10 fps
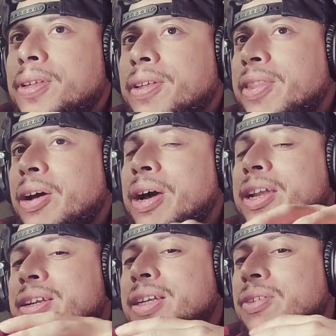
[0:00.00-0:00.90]
and now I
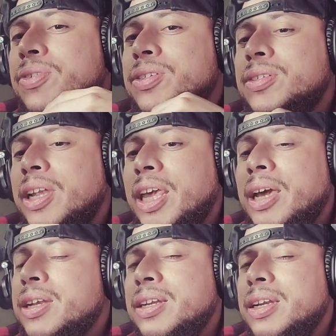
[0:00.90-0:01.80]
didn't
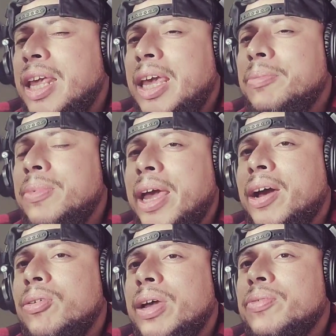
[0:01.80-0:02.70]
name
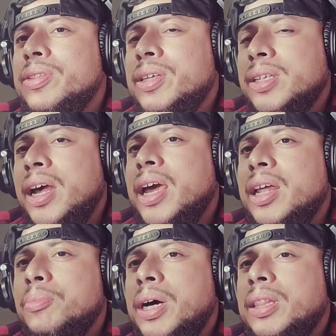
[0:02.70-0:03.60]
now everything that I
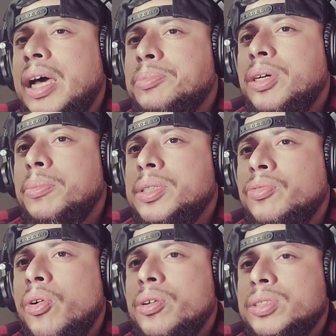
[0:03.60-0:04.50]
had on my laptop as
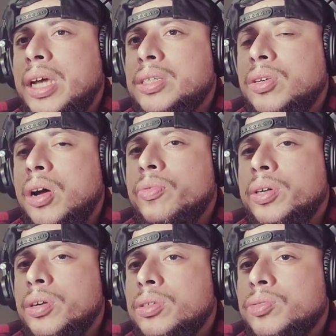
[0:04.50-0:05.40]
far as like
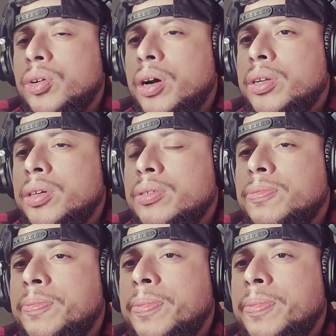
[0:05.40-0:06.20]
software goes for audio.